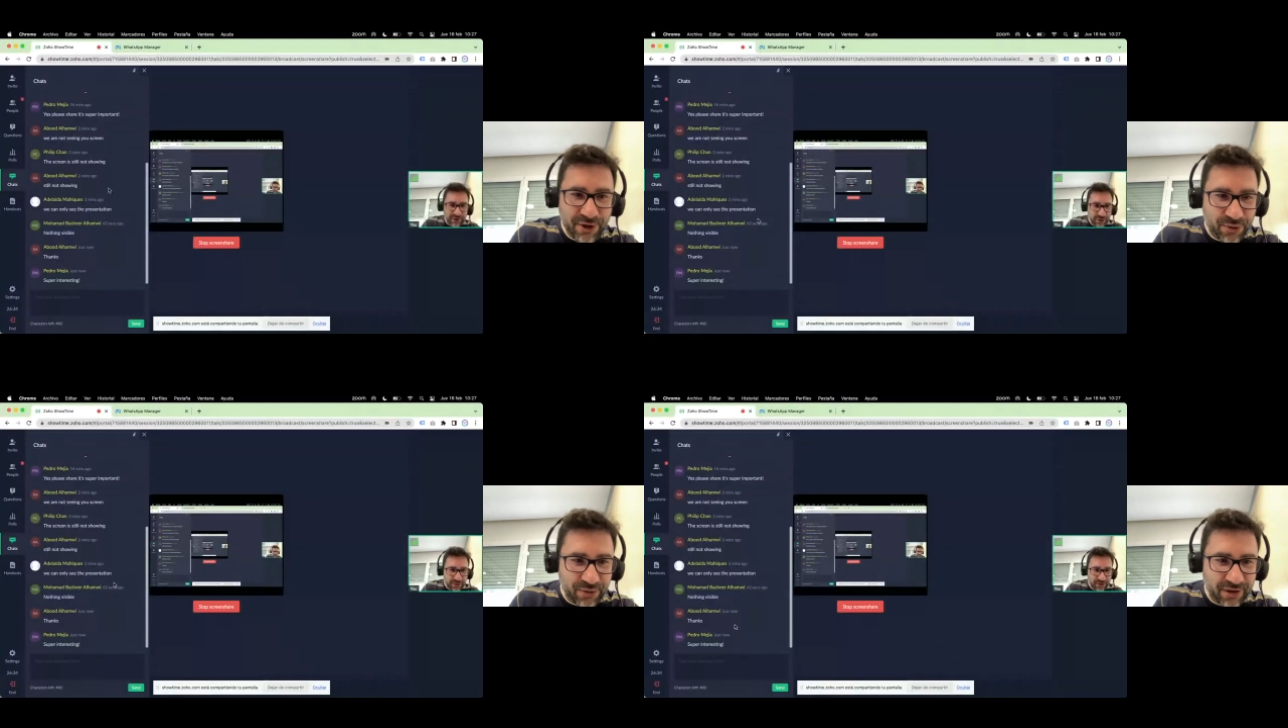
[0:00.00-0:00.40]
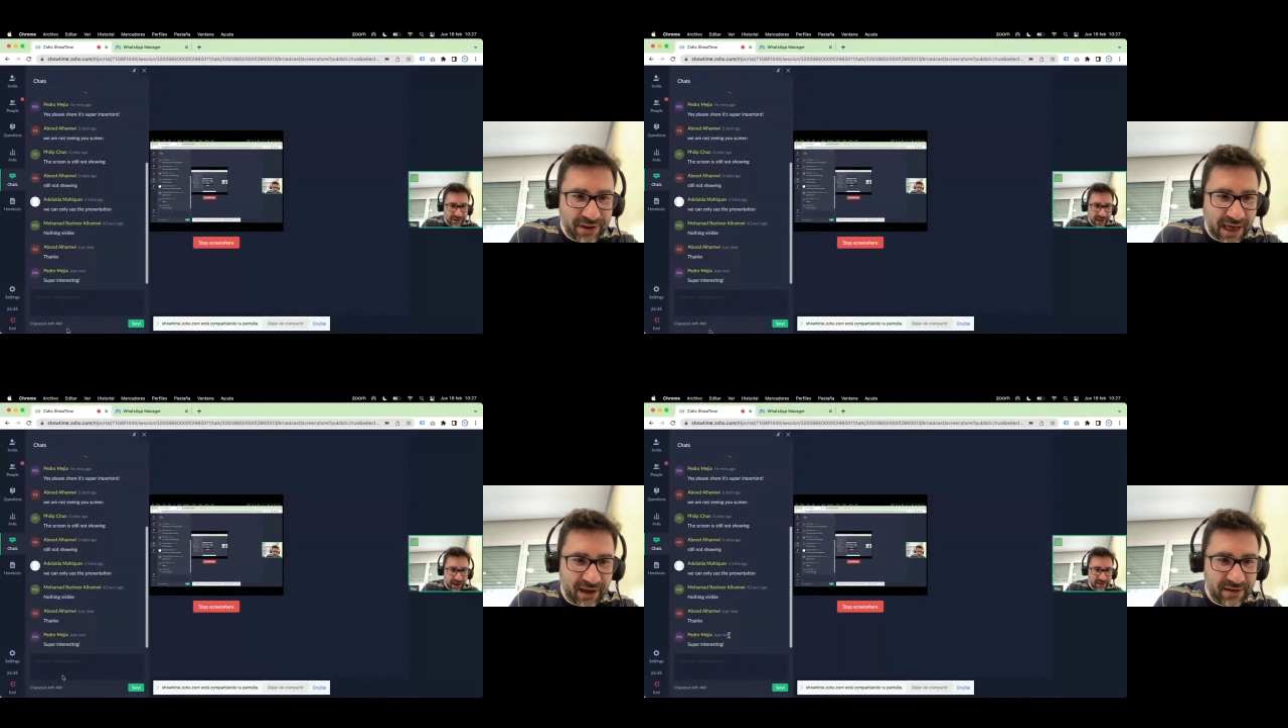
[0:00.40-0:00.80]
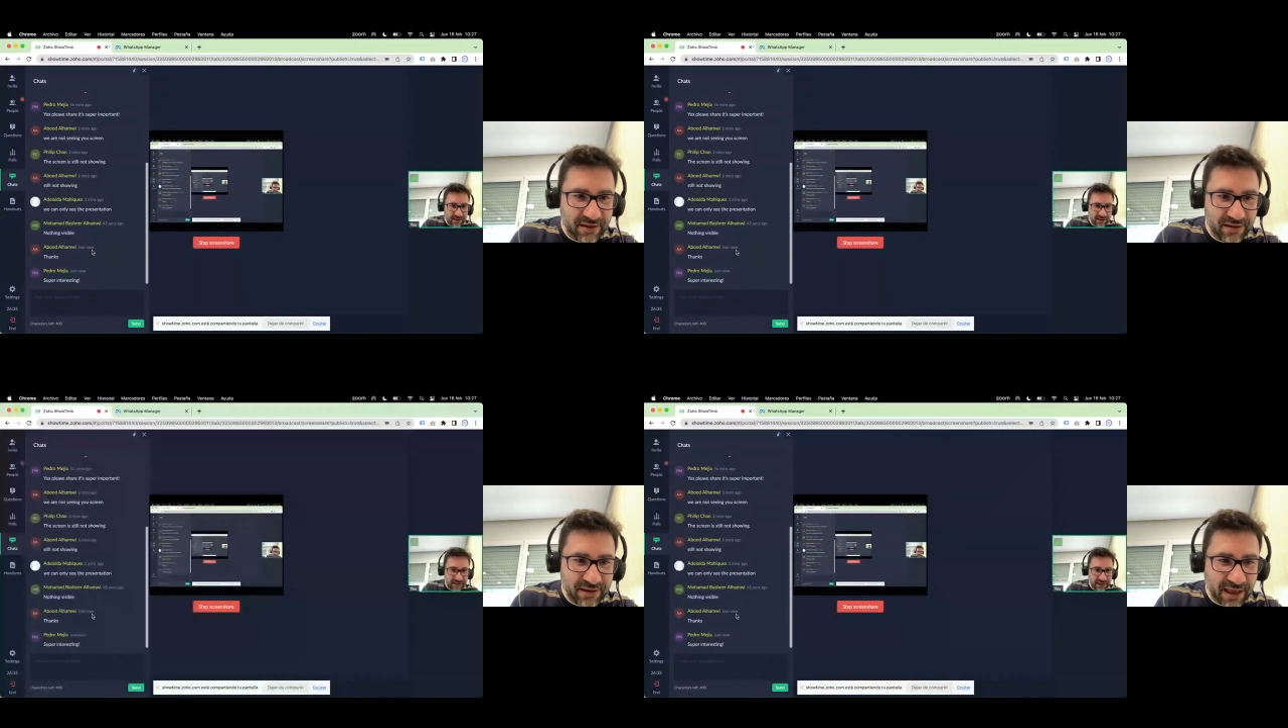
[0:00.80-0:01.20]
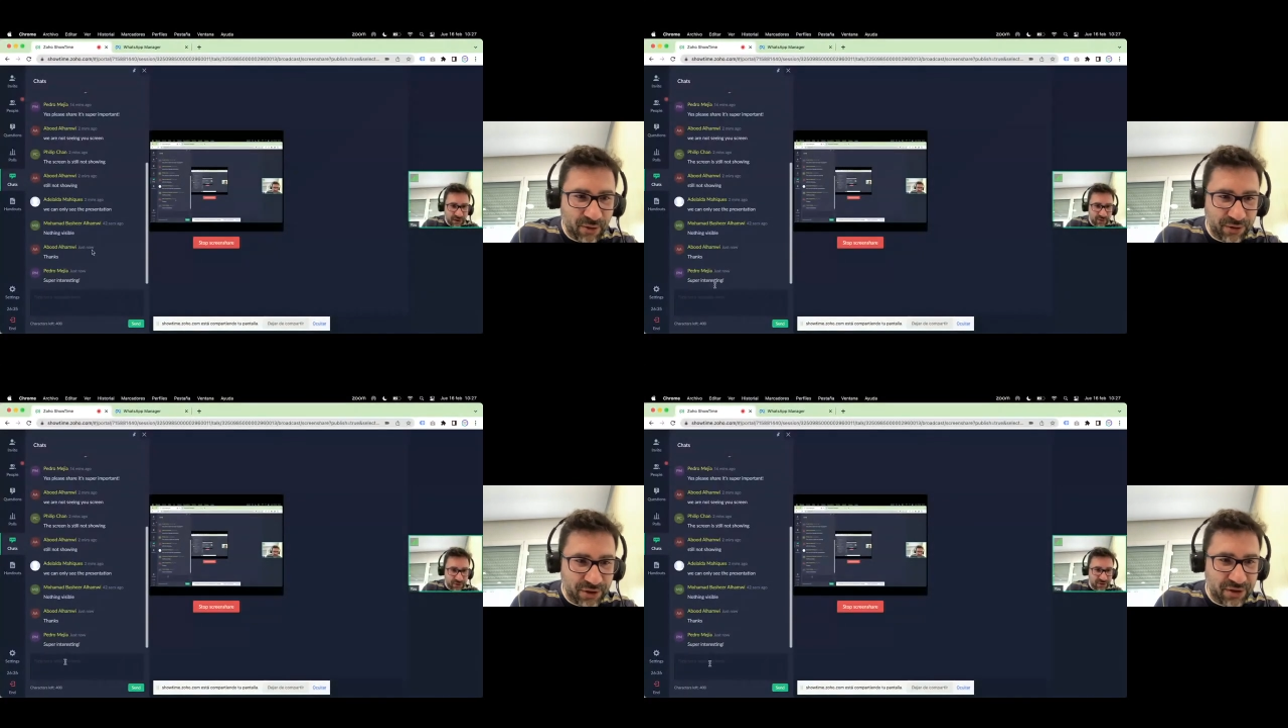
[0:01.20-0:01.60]
be sure, yeah,
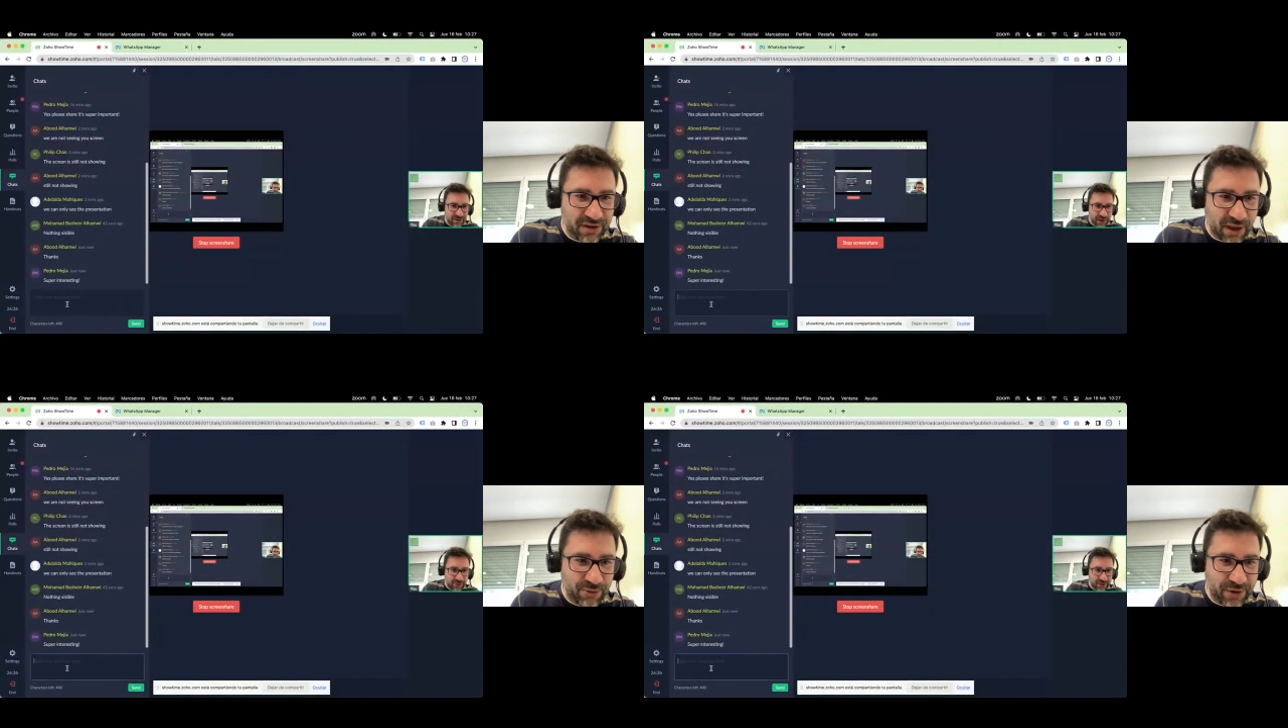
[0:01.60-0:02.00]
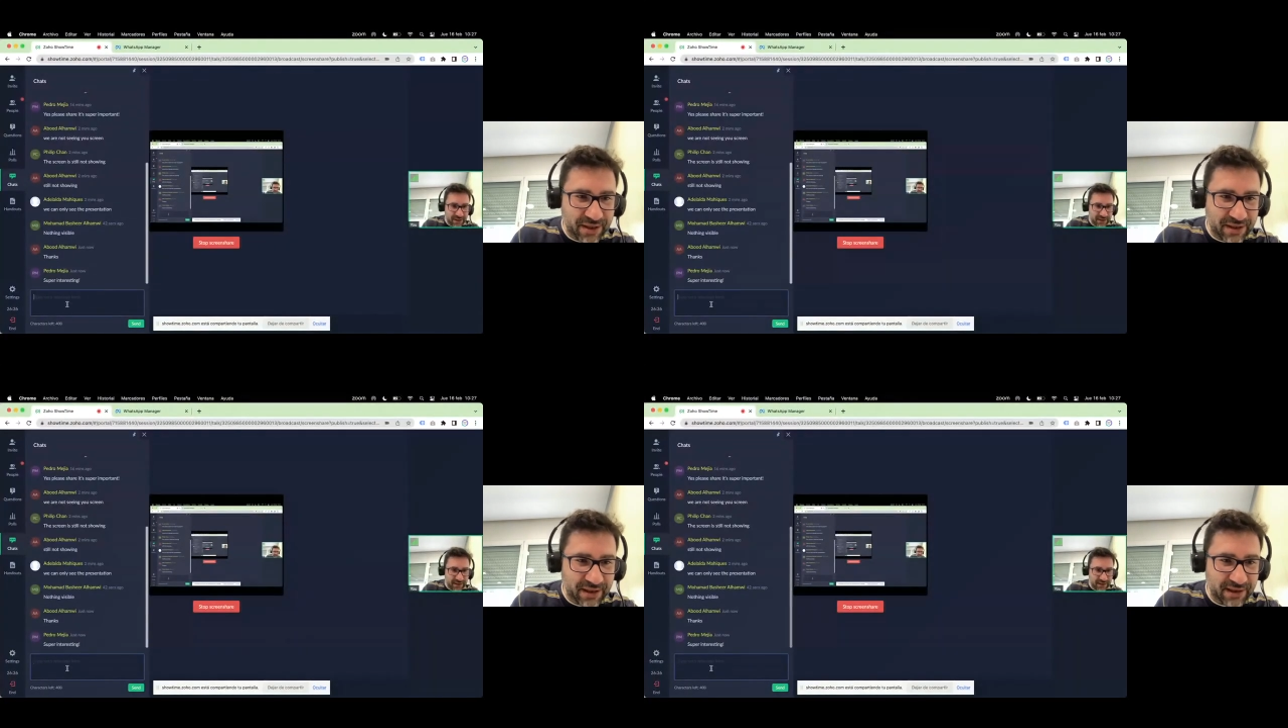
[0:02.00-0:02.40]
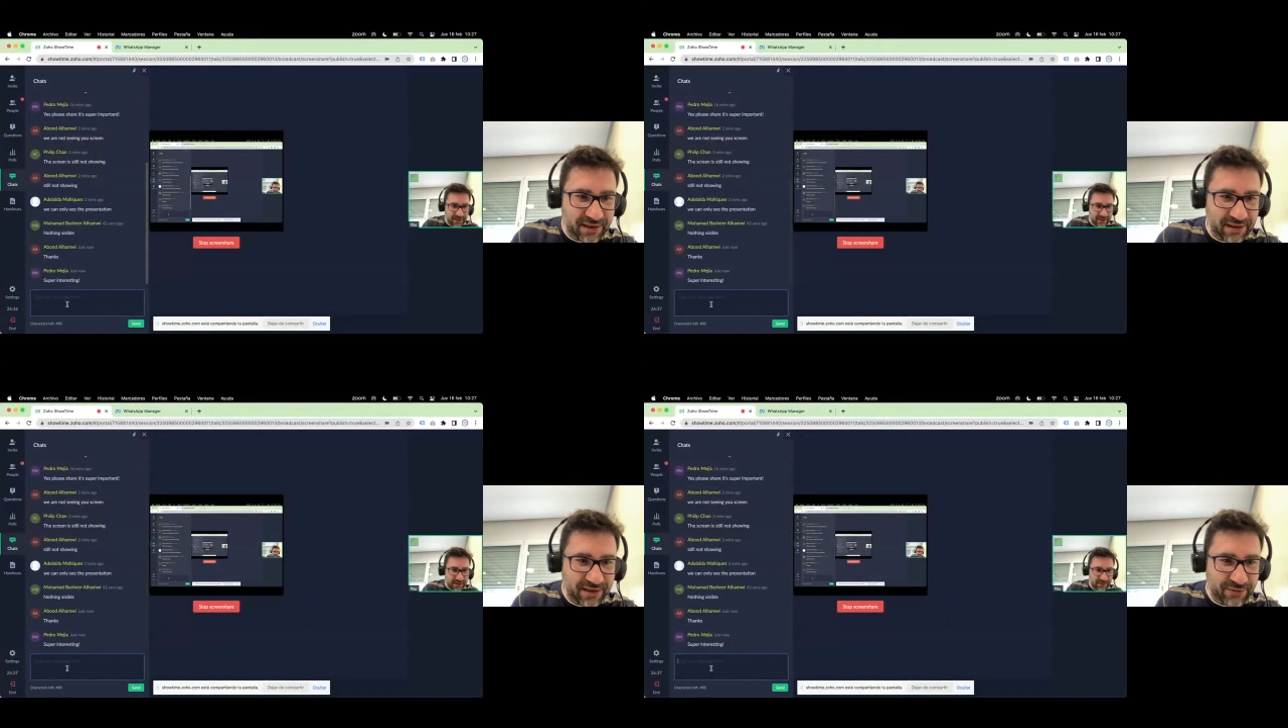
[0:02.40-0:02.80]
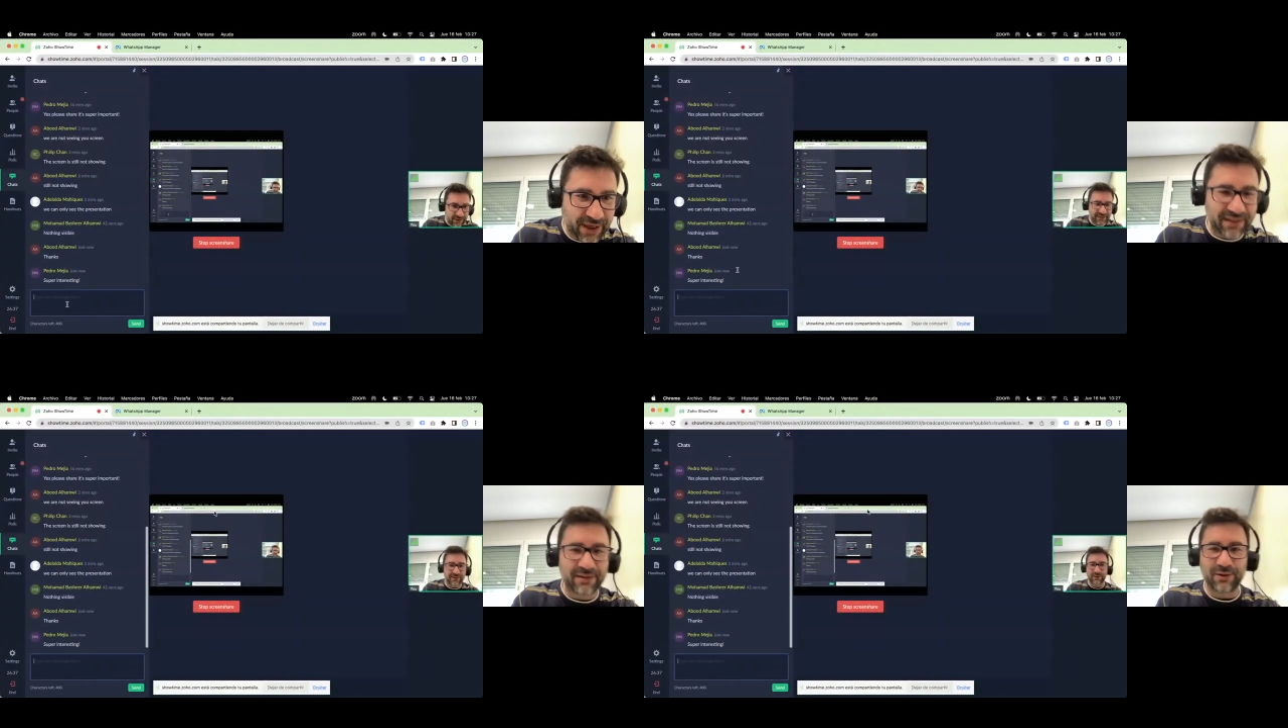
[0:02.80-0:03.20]
now you can see it,
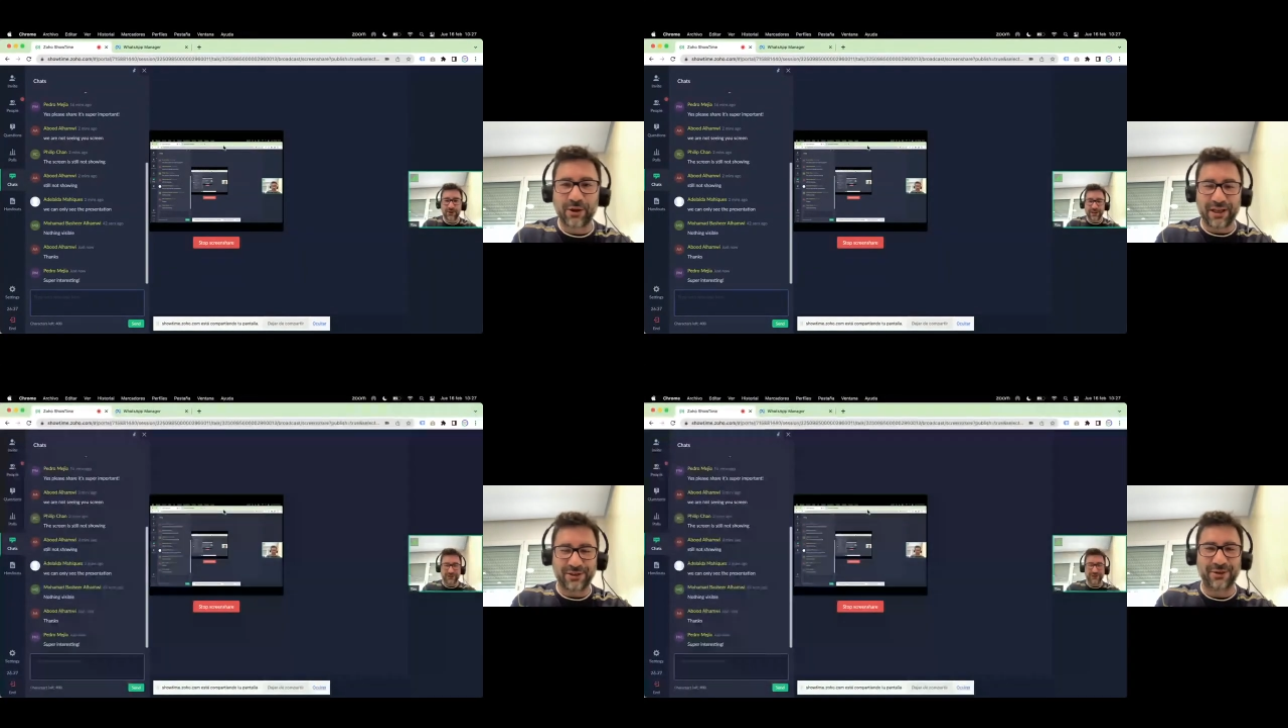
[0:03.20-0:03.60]
right? Okay,